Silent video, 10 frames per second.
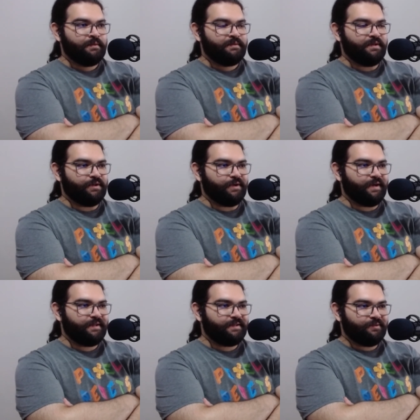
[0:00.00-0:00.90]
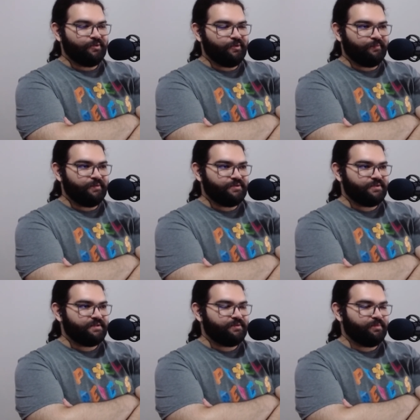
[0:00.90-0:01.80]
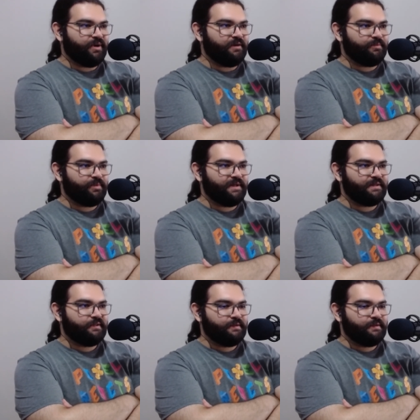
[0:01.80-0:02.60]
Did he write that no future to power plant?